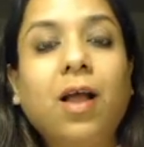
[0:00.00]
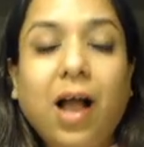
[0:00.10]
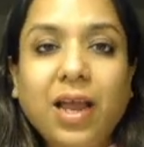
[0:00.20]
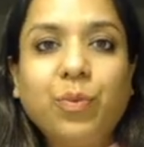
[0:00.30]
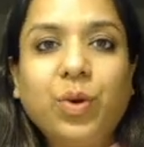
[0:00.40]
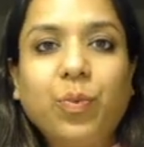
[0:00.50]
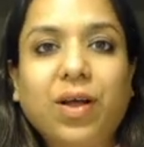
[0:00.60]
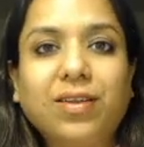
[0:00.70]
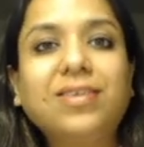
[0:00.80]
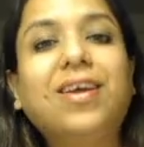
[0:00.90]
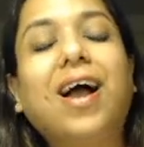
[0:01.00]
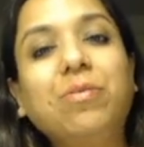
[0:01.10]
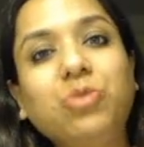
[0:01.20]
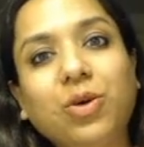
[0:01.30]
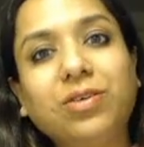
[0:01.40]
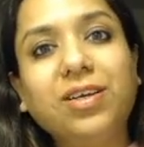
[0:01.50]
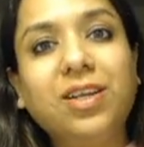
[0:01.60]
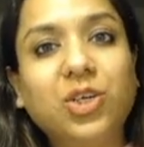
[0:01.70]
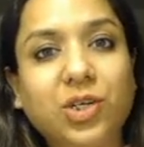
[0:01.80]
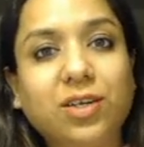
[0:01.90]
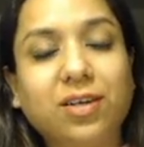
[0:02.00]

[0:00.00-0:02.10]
Hi everyone, I'm Dr. Ila Jain